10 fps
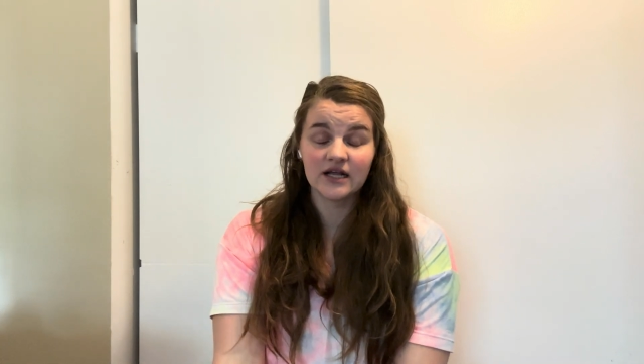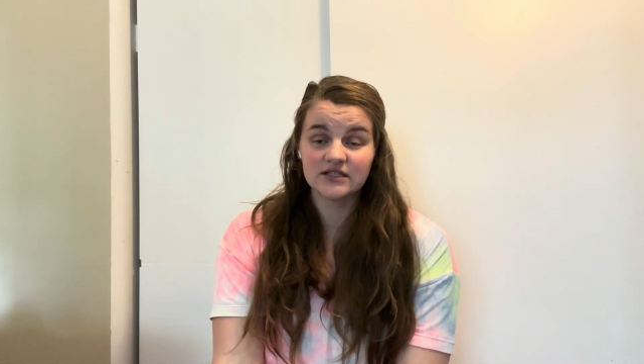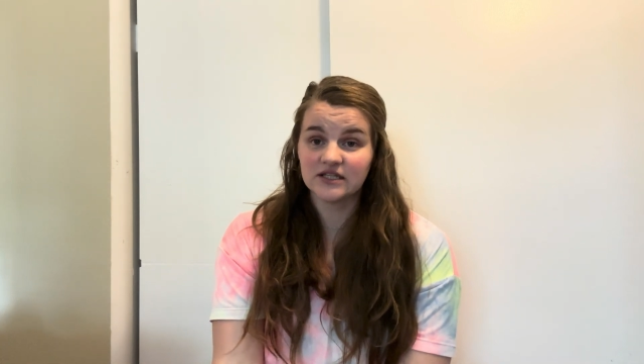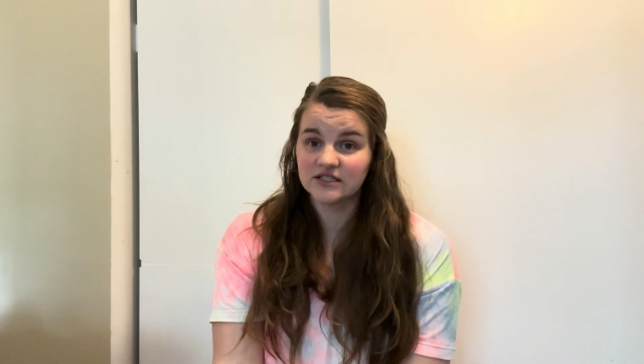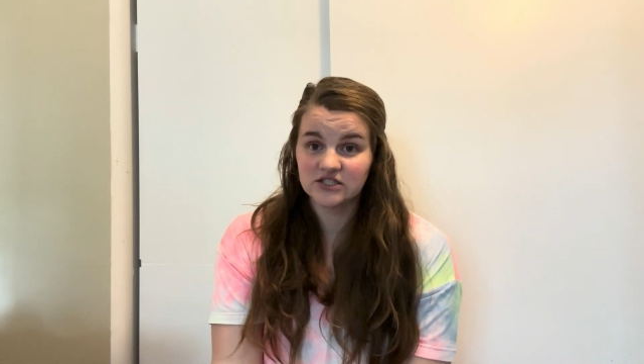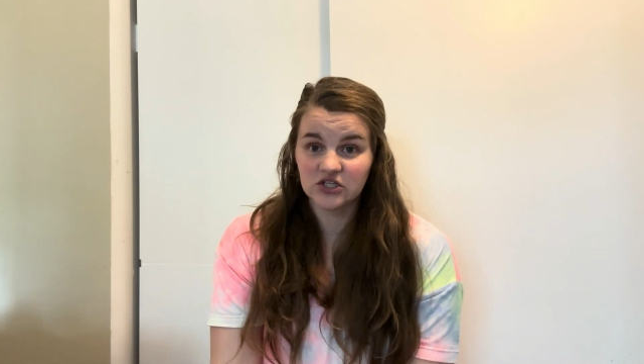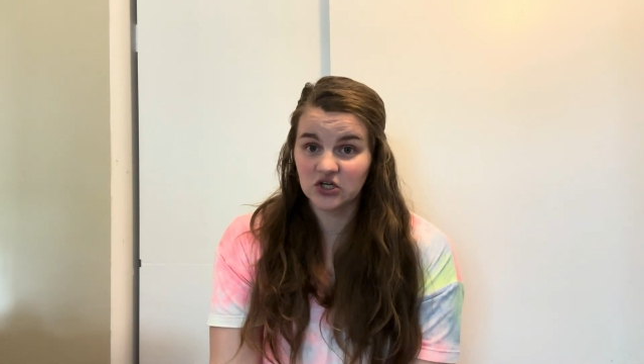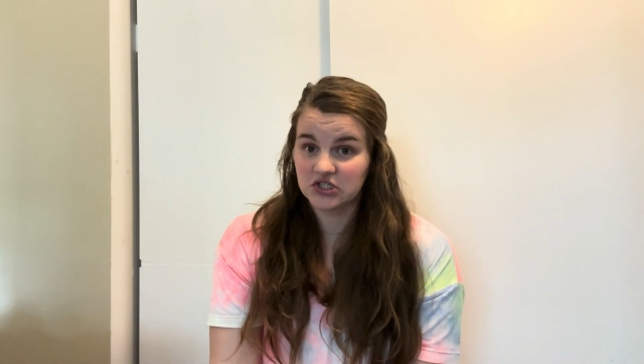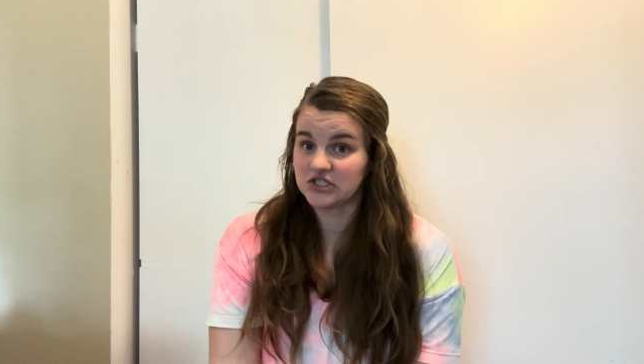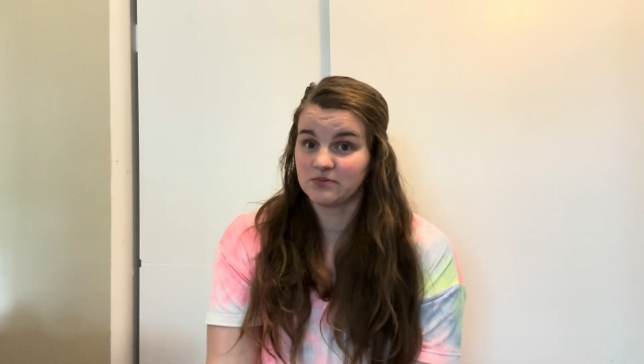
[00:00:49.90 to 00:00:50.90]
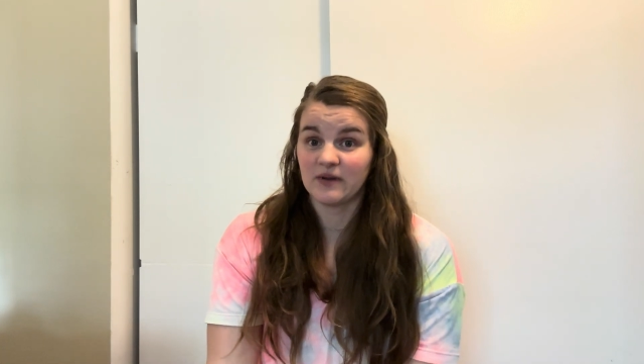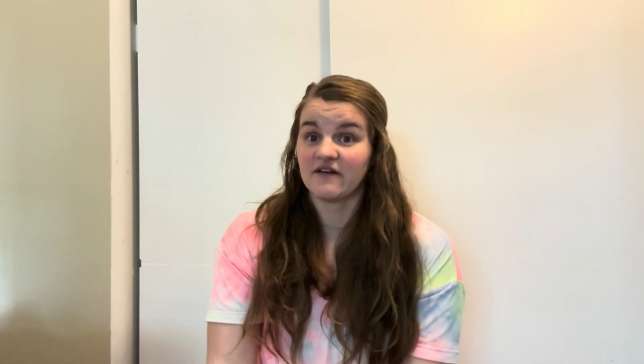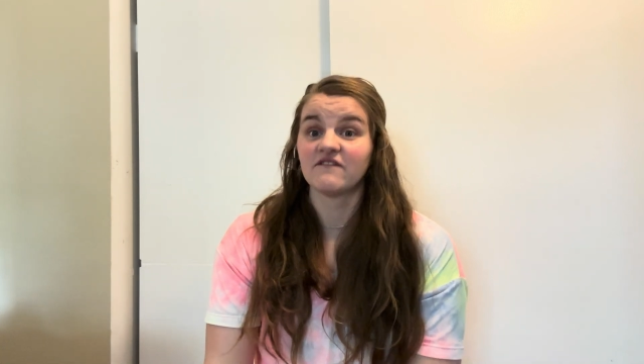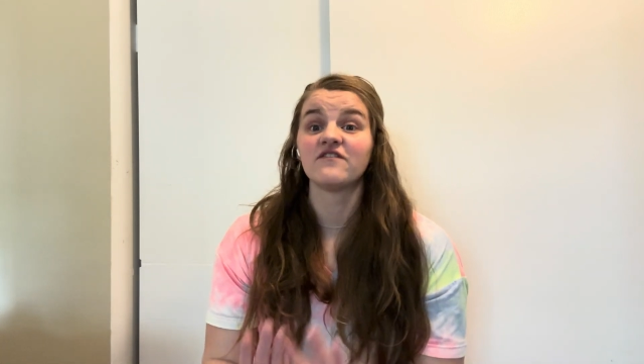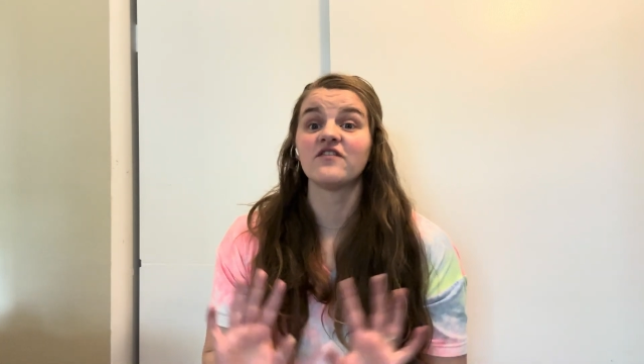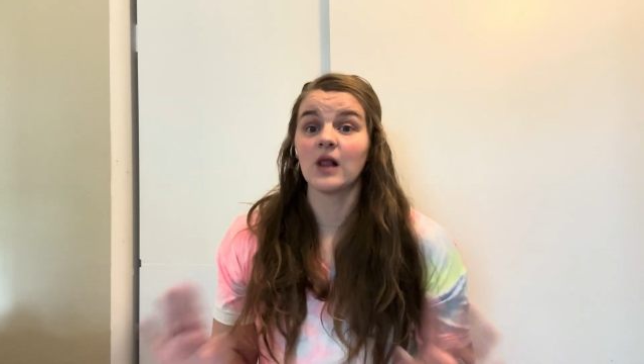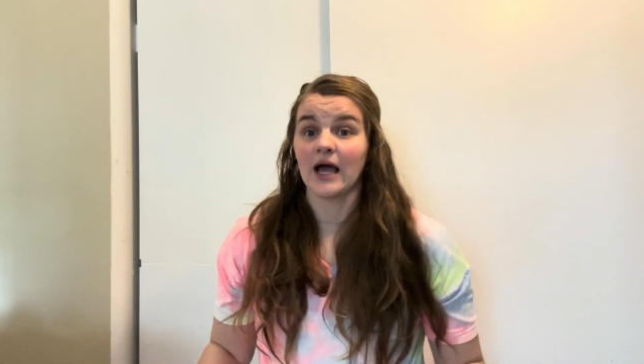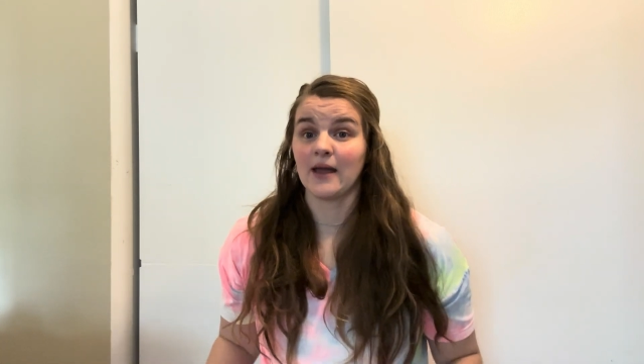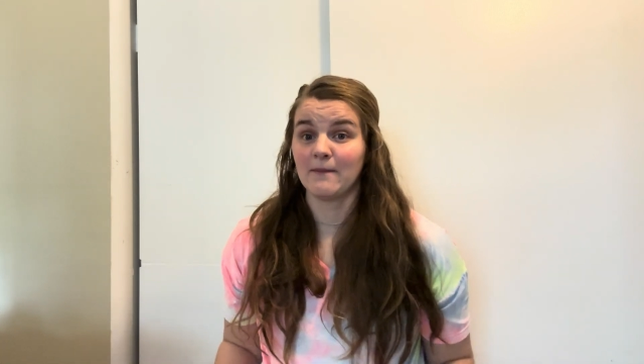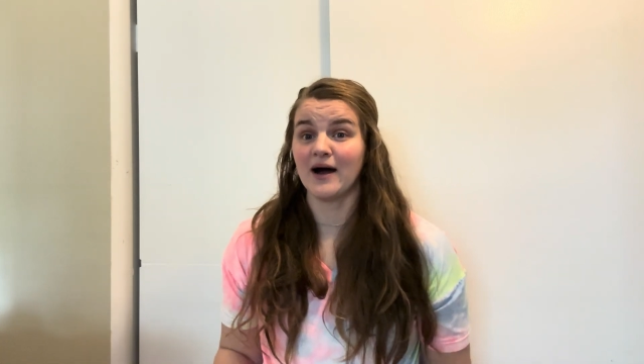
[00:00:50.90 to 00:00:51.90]
This year has just been
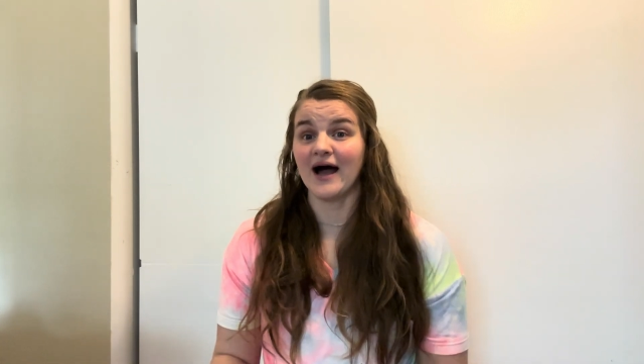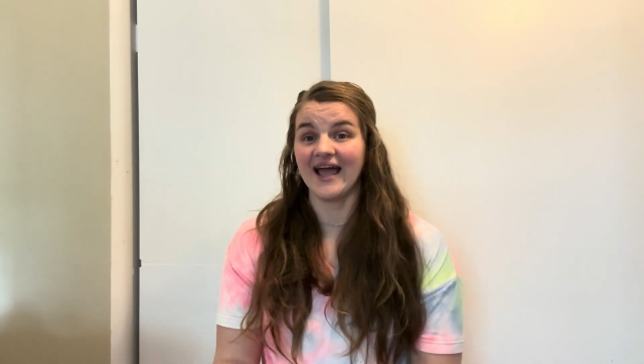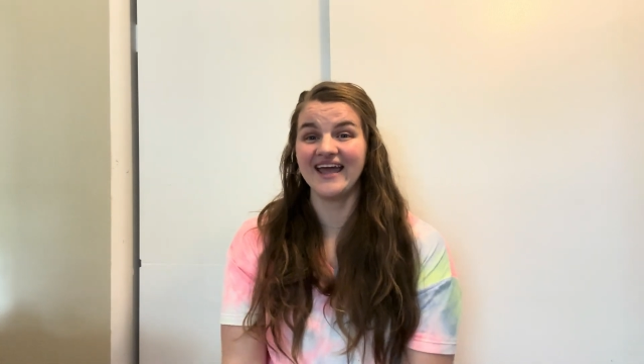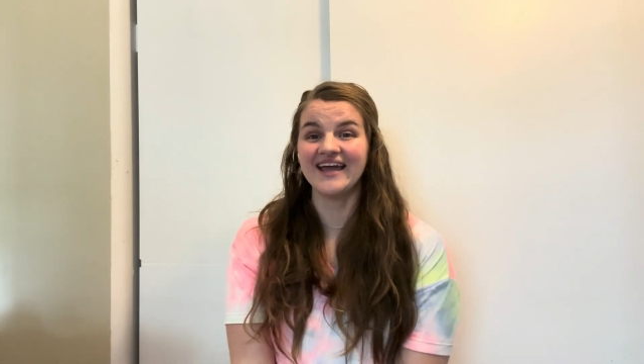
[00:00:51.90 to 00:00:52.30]
flying by.